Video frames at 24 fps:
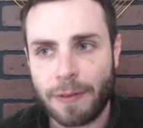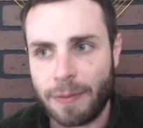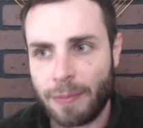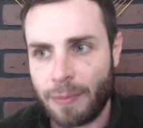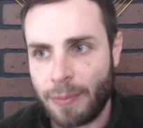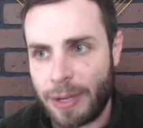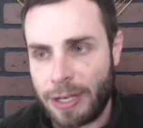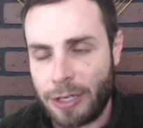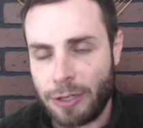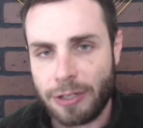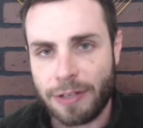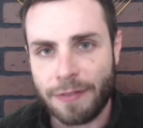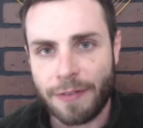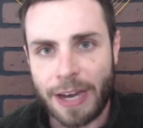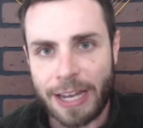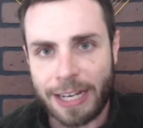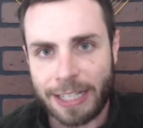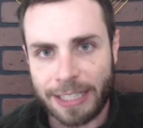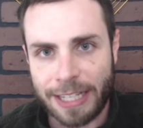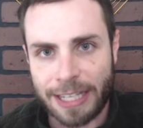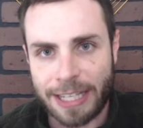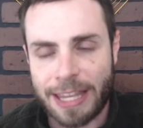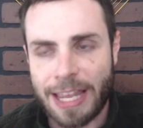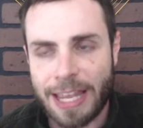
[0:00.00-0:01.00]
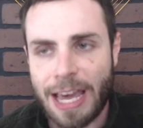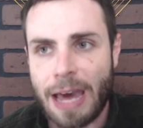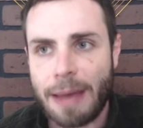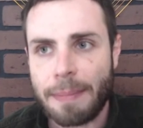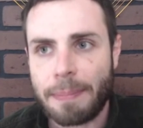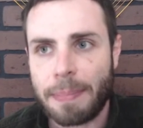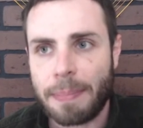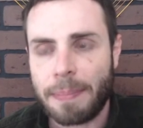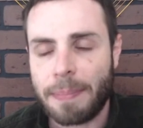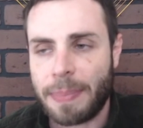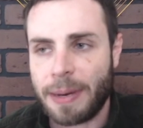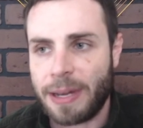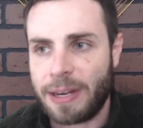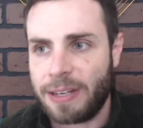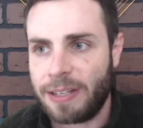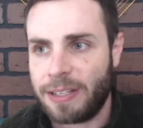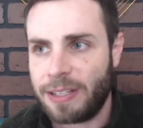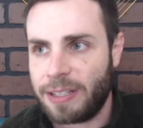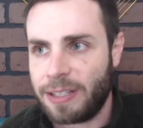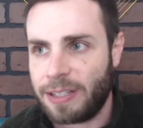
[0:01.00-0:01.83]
when you divide it like that, but